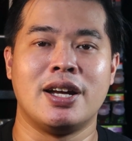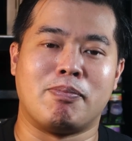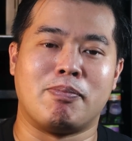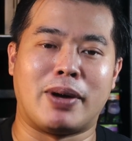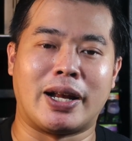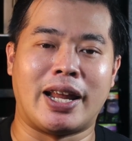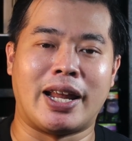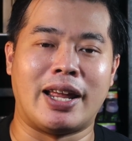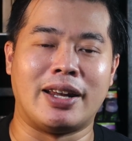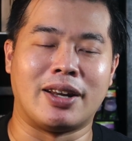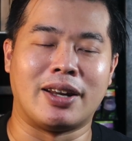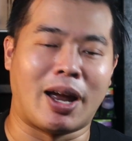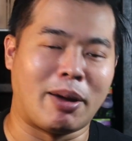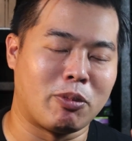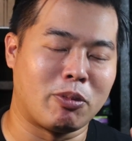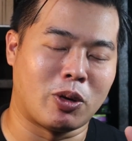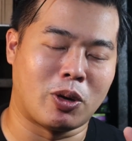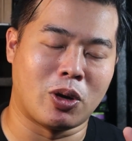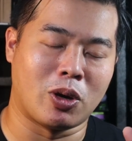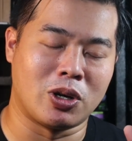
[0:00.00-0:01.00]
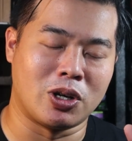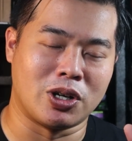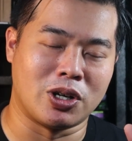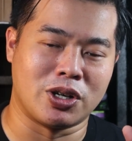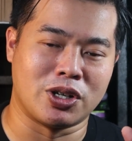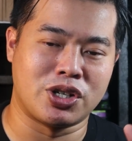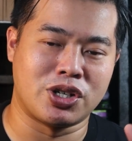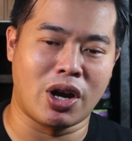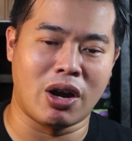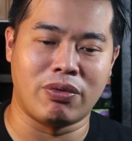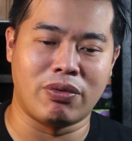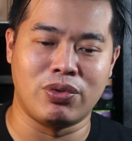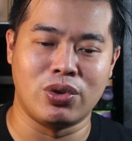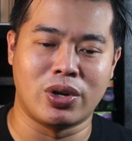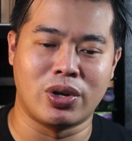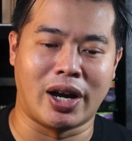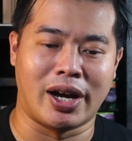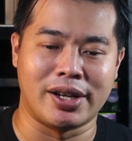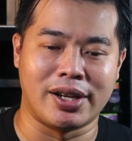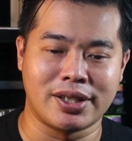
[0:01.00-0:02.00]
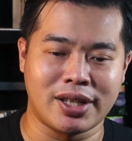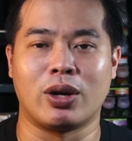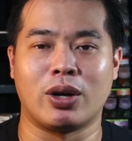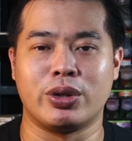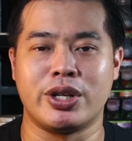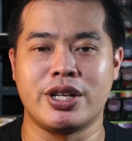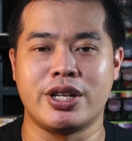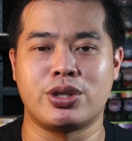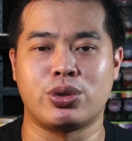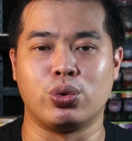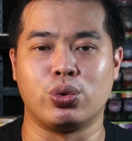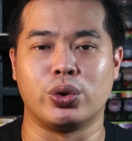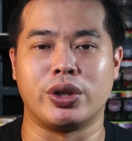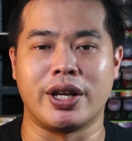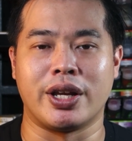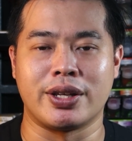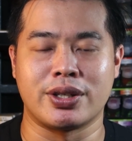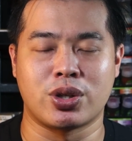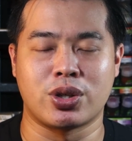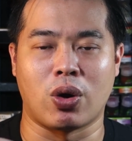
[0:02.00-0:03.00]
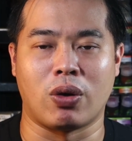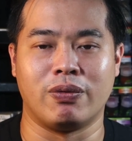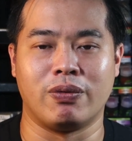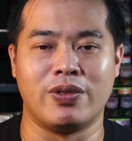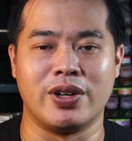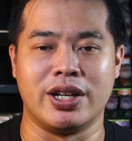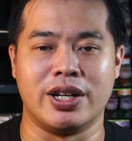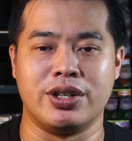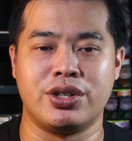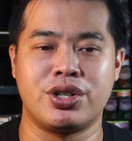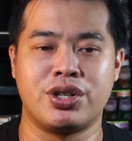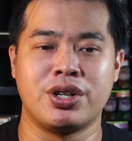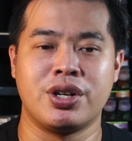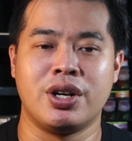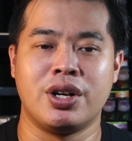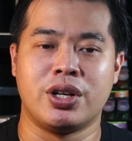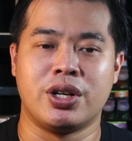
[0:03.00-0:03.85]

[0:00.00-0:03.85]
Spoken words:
But then I'm going to share with you guys how these two things converge.